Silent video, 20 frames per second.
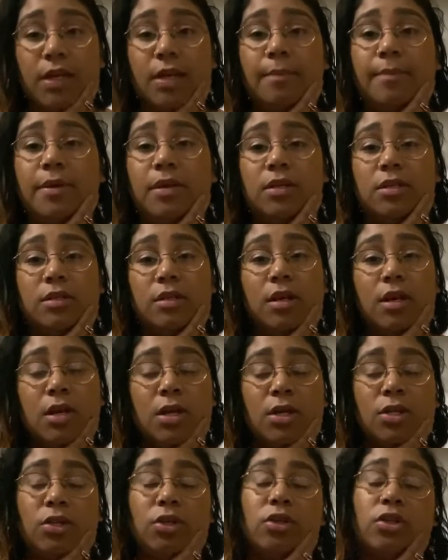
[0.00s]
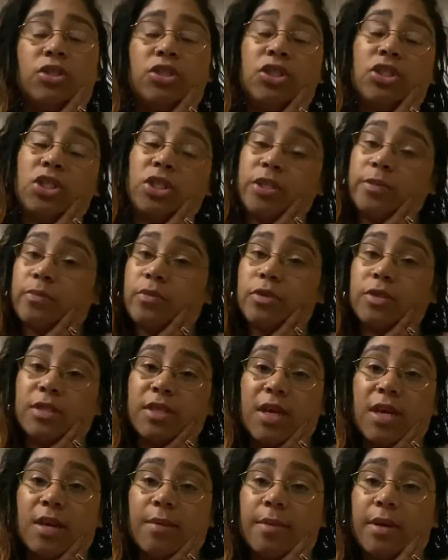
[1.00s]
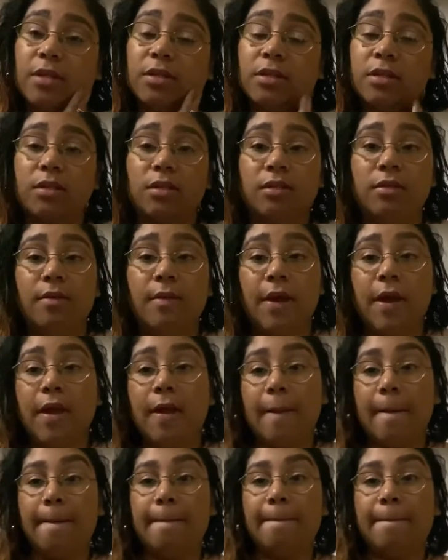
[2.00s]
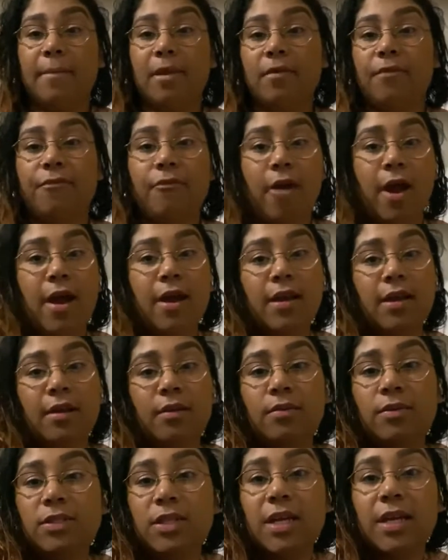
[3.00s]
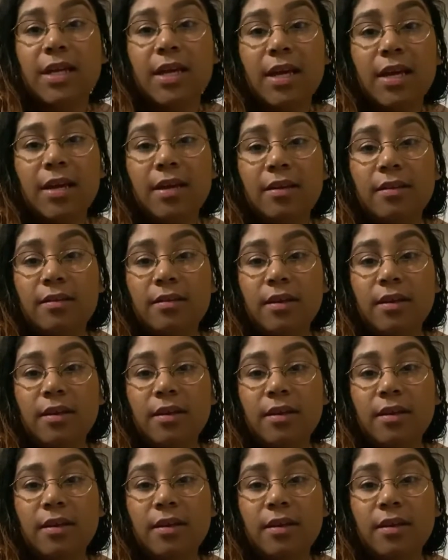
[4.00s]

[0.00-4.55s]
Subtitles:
But, you know, she's just more scared about the frying, which I get.